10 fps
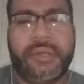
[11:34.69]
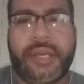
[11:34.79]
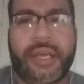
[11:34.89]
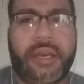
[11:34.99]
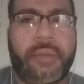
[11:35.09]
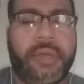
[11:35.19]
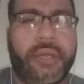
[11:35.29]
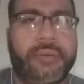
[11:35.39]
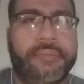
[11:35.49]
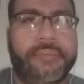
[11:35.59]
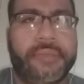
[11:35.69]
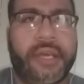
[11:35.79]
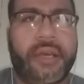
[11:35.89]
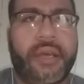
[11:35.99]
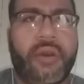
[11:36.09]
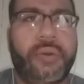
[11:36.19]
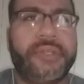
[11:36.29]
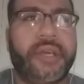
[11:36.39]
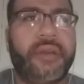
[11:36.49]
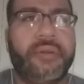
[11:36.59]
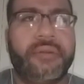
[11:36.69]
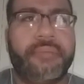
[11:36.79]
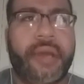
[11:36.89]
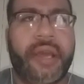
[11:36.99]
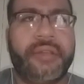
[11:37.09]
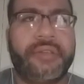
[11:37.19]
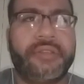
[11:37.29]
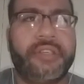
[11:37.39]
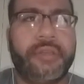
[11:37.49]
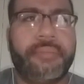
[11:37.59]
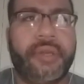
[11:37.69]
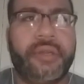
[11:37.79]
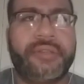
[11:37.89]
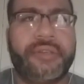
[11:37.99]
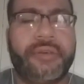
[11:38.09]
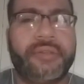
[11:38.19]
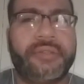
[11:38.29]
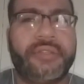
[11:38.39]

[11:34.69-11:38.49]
and I mean, yeah, I always get my hands on cheap beer, so